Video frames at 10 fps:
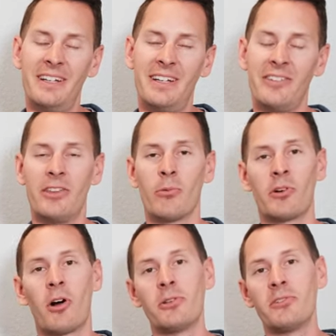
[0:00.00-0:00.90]
is that
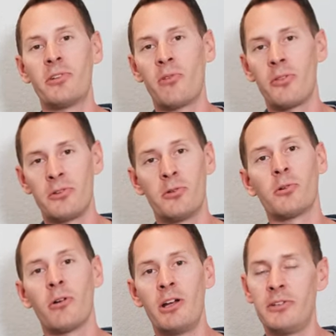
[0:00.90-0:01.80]
regardless of whether
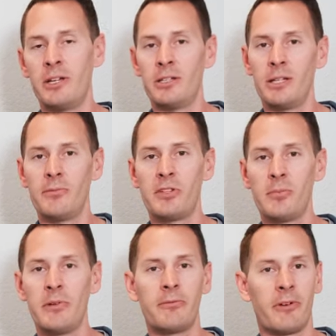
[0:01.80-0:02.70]
your Great Dane lives to
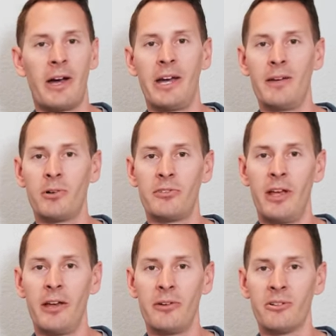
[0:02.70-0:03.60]
be five or
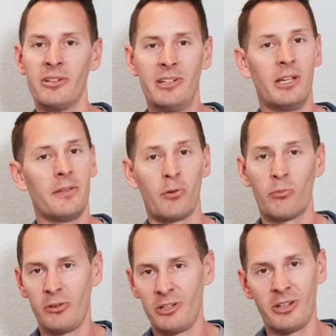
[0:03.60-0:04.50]
10, or if you're
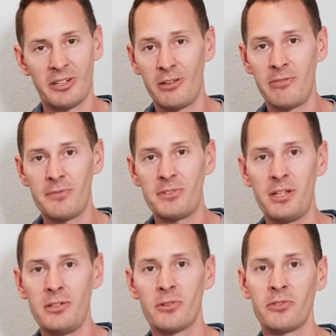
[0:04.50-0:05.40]
really lucky,
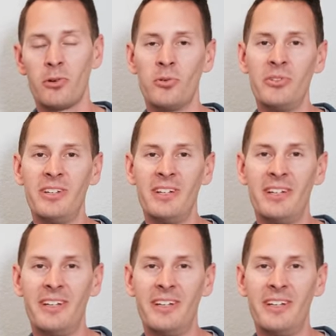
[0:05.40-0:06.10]
15 years old,